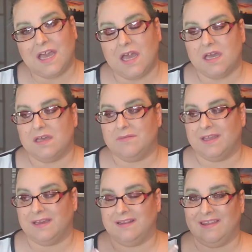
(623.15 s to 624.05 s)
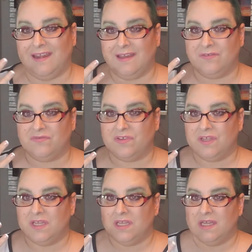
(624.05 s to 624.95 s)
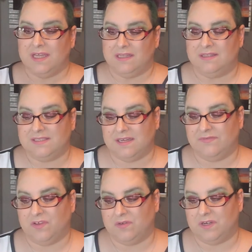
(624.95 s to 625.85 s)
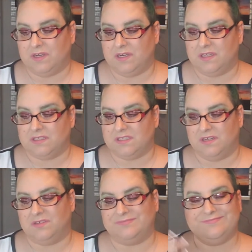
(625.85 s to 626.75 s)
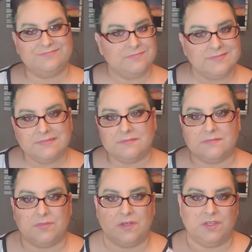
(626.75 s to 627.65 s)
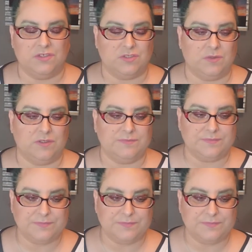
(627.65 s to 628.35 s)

Um, I got a lot of health stuff going on, so per usual.